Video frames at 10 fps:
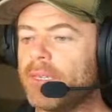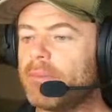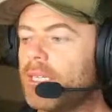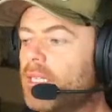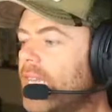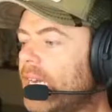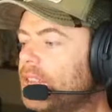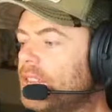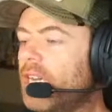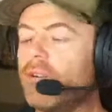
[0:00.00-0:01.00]
But now
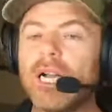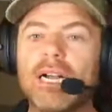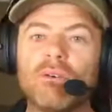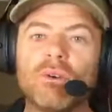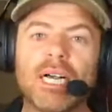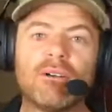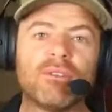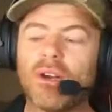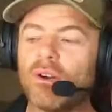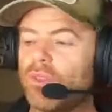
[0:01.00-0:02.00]
you know how
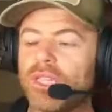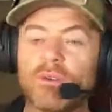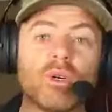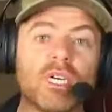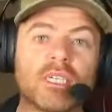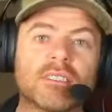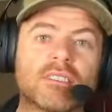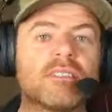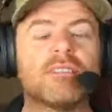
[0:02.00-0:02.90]
the whole thing works.